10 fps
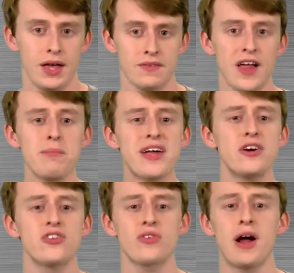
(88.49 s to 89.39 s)

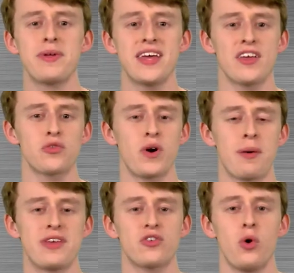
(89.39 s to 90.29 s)
Ledbetter described
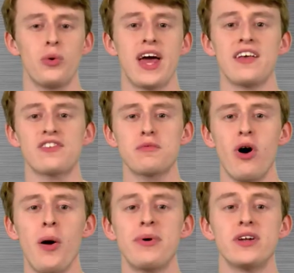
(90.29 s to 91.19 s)
ESRAM as, quote, "a
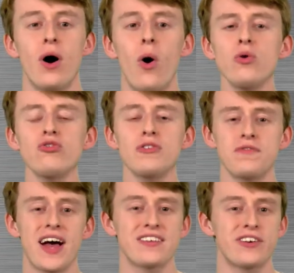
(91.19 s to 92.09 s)
small but
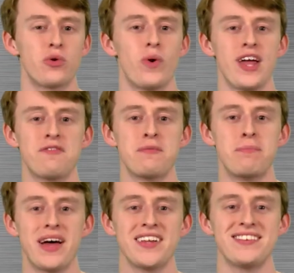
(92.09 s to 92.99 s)
ultra-fast array of
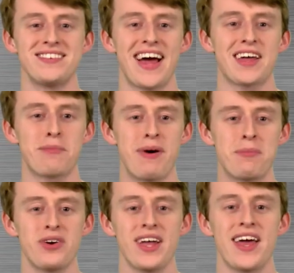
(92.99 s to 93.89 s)
embedded static
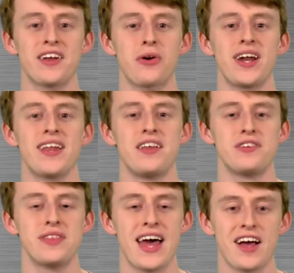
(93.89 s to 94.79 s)
memory integrated
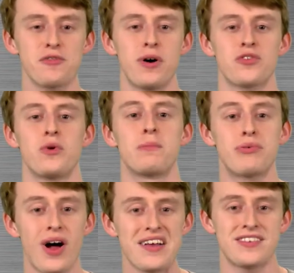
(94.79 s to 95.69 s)
into the Xbox One
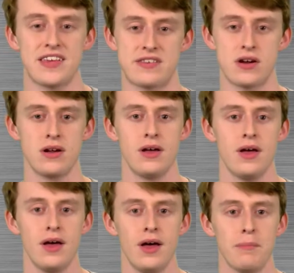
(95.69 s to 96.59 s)
processor."
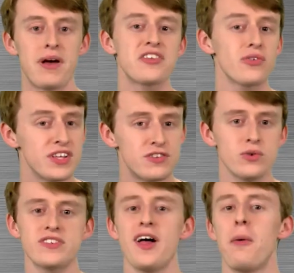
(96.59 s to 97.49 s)
Basically, it's
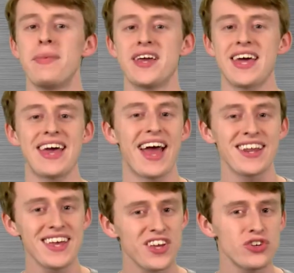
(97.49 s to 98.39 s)
used to help mitigate
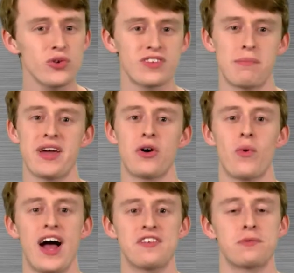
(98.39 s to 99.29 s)
any issues that may
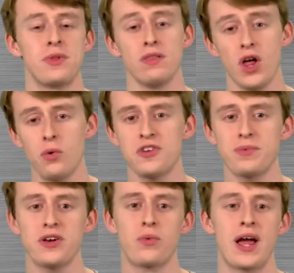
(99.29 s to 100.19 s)
arise from the lower
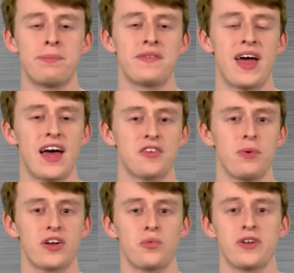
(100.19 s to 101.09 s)
speed RAM that the
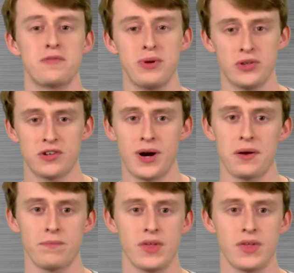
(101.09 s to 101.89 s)
Xbox One is built around.